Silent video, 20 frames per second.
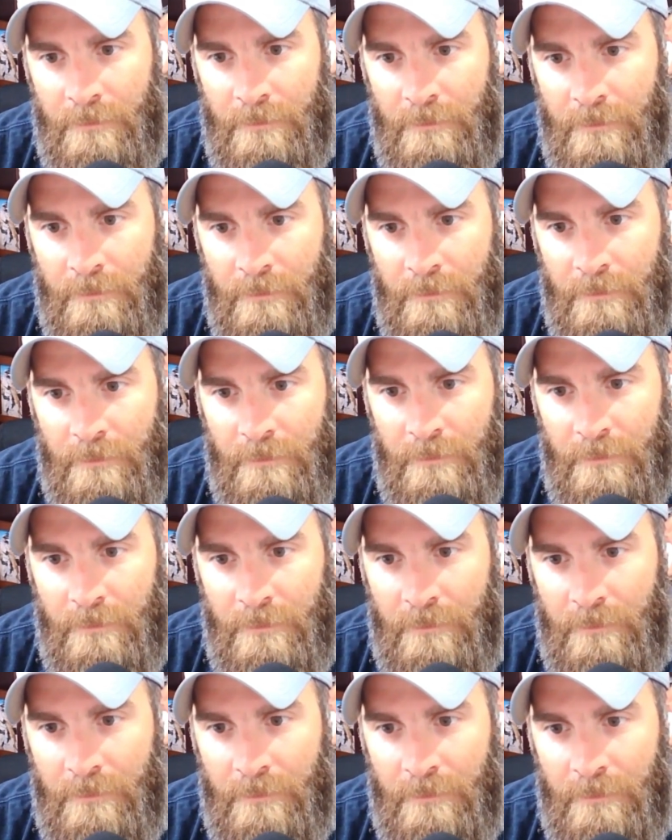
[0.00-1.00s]

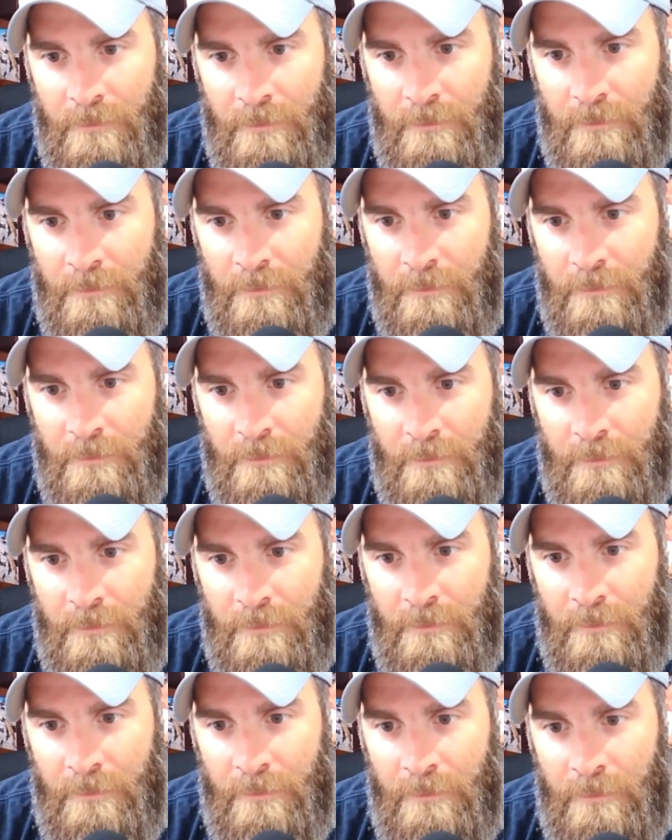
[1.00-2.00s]

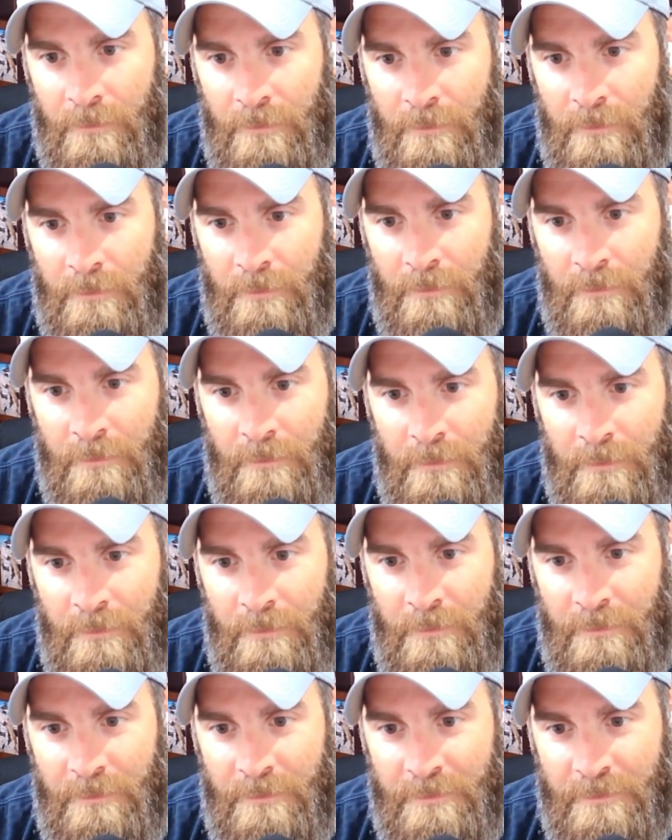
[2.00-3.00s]

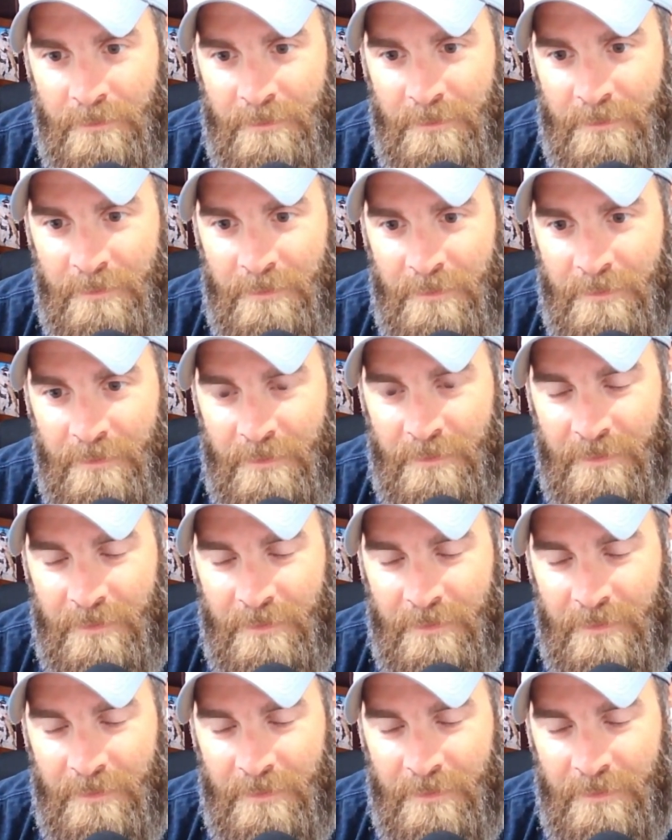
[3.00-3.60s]
No words are spoken by the person on screen.